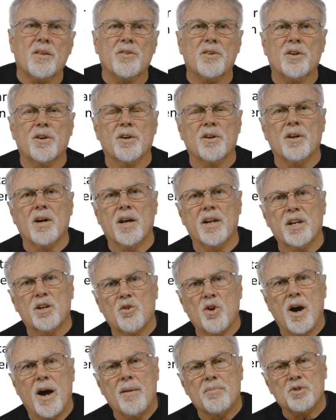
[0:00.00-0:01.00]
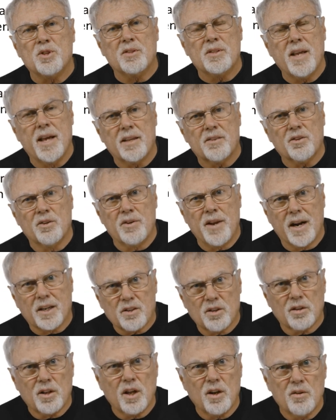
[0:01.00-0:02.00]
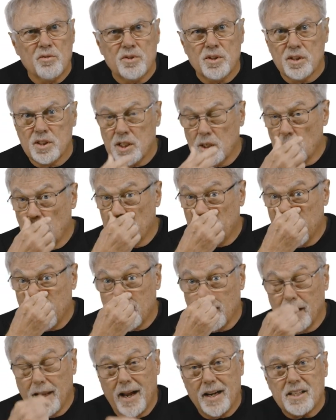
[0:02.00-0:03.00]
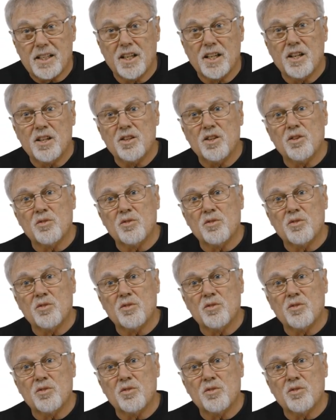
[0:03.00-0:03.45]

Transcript: honey crops, you take their nectar loads and see what they collected.